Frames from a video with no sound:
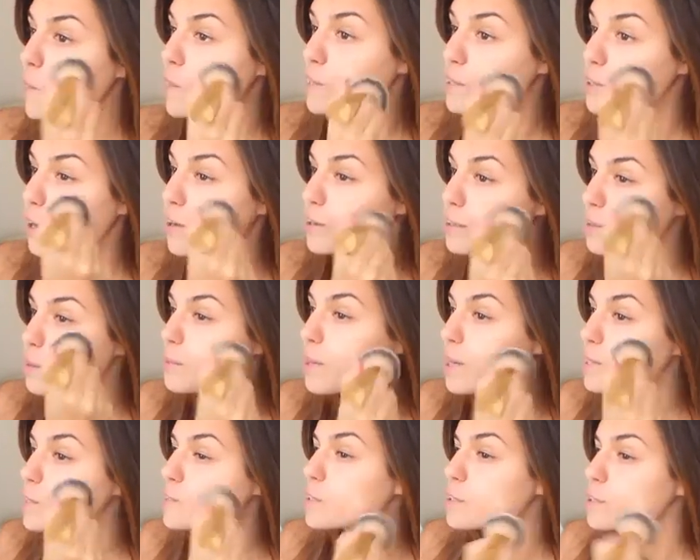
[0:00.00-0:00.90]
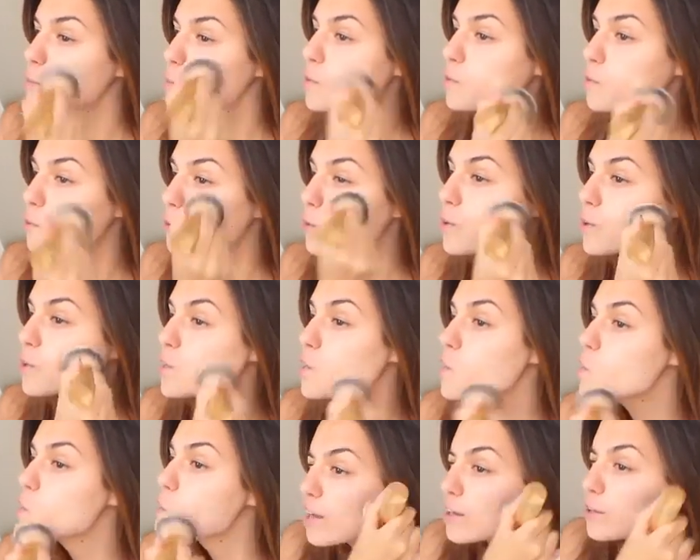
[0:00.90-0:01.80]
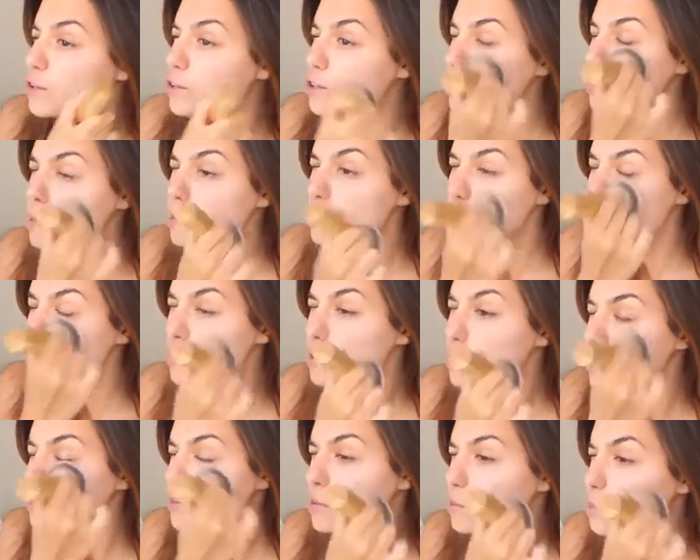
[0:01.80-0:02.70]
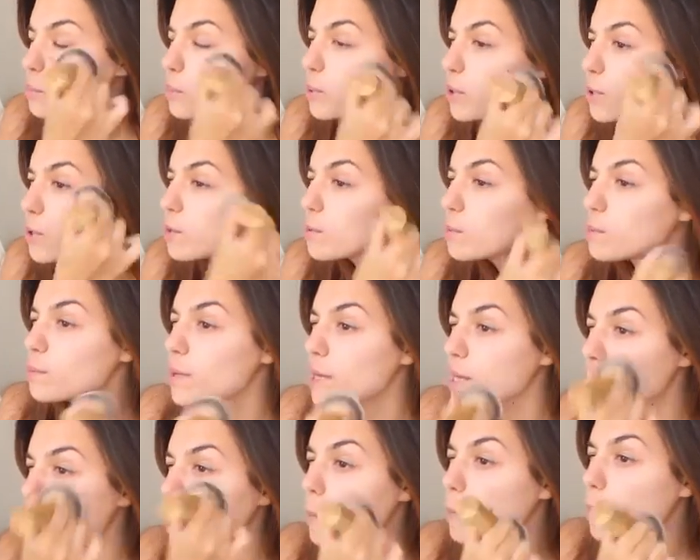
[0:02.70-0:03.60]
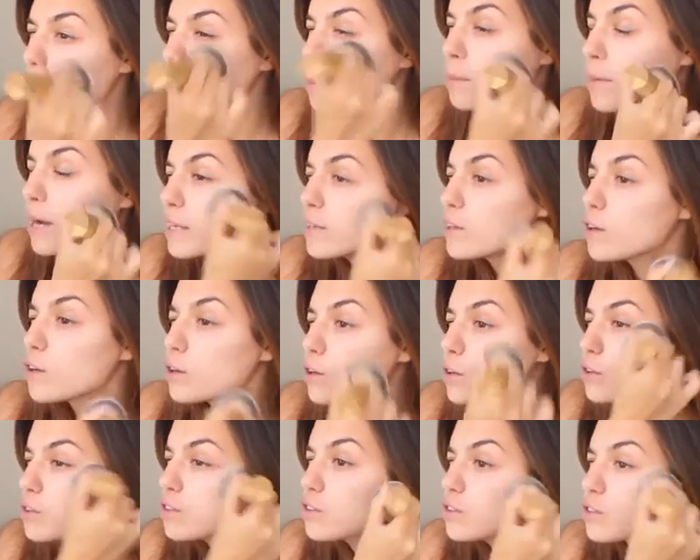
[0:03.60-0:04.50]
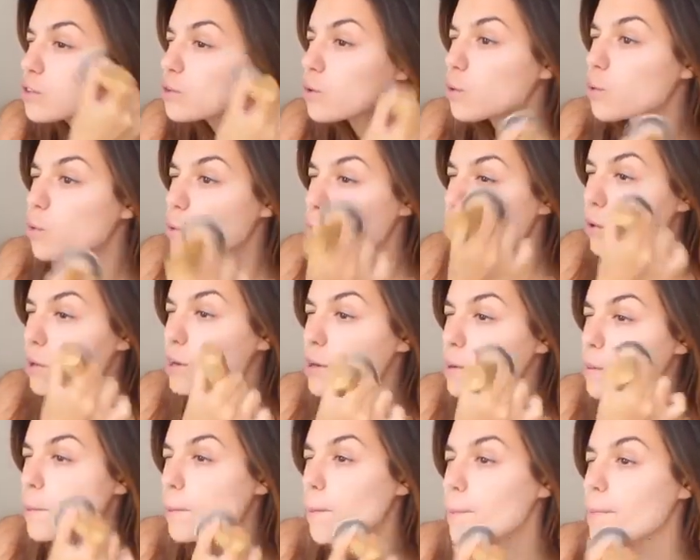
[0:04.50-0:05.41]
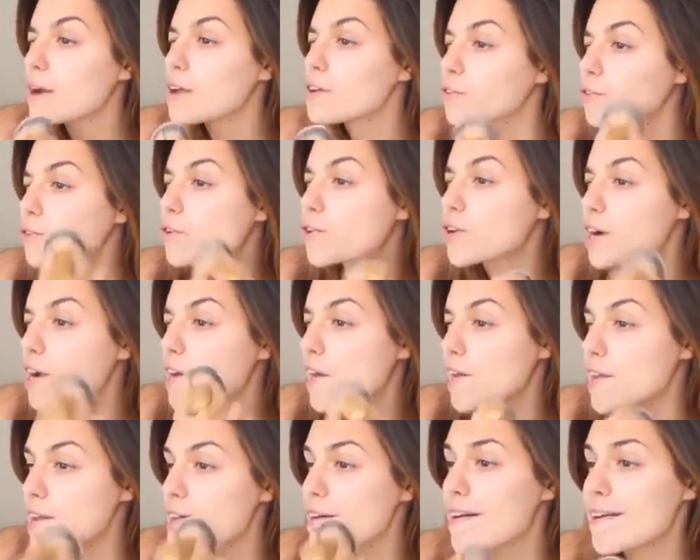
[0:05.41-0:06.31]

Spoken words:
I talked about this before. I usually don't even put makeup on my nose or my forehead.